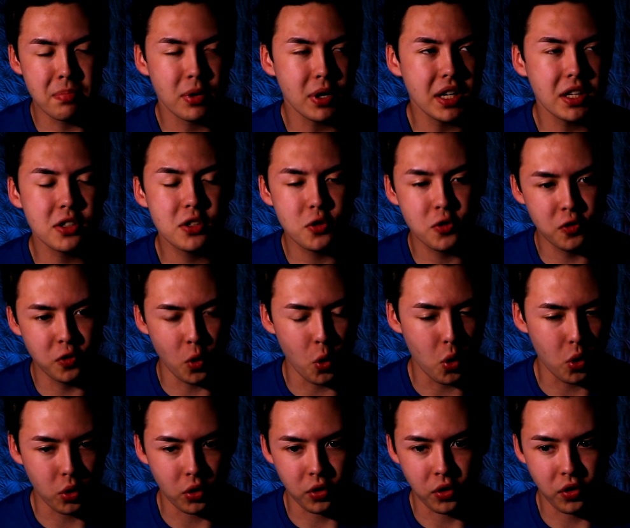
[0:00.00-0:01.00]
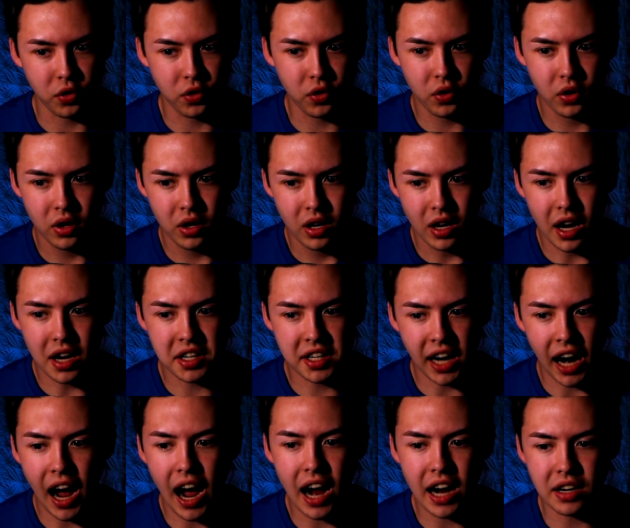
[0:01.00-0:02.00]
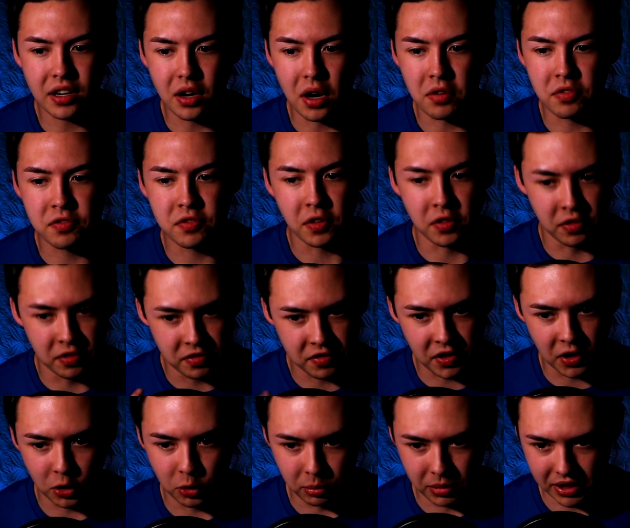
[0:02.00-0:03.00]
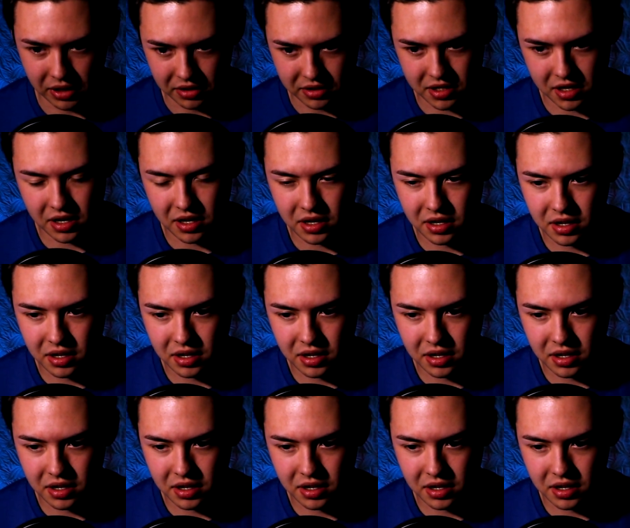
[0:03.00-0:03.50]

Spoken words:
brings forth a kind of fulfillment